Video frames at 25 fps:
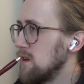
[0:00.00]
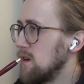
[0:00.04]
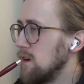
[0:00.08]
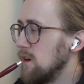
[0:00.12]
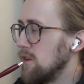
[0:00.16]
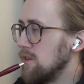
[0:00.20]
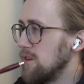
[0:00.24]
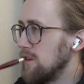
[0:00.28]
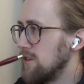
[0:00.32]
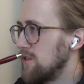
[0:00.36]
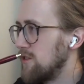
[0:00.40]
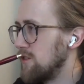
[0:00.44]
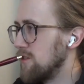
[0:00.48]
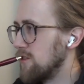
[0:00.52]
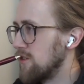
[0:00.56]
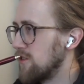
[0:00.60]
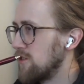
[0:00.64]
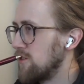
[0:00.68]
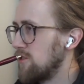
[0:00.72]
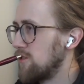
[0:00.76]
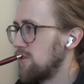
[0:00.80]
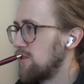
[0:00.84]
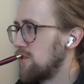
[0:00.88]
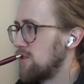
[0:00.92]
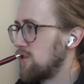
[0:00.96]
Oh, this is
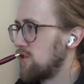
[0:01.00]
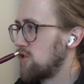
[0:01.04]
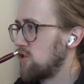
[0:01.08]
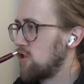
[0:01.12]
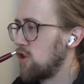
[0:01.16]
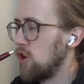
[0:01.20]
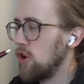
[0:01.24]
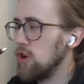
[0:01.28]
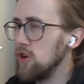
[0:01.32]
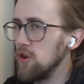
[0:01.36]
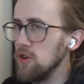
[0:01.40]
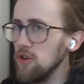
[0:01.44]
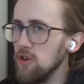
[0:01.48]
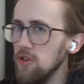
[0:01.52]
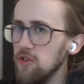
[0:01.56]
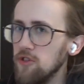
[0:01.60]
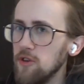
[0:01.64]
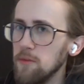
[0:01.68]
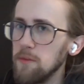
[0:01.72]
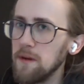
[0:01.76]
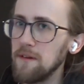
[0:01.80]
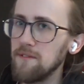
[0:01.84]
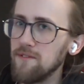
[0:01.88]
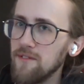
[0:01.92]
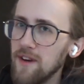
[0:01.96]
a tune,
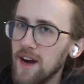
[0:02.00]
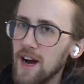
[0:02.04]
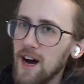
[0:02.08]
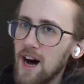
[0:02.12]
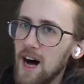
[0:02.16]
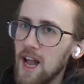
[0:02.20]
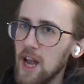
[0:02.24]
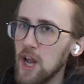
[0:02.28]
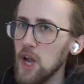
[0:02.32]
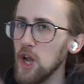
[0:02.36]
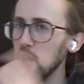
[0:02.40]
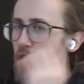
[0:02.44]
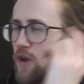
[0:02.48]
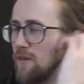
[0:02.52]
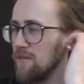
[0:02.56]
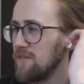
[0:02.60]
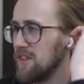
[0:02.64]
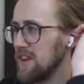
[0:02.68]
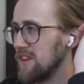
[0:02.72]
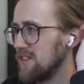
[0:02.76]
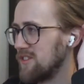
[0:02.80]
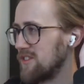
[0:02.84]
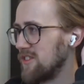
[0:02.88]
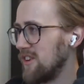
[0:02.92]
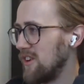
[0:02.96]
to be fair. I love
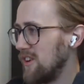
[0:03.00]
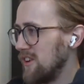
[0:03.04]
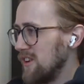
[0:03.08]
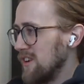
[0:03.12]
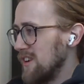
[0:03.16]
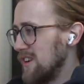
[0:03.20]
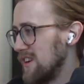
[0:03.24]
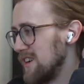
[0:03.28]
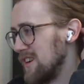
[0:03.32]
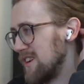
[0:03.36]
this song.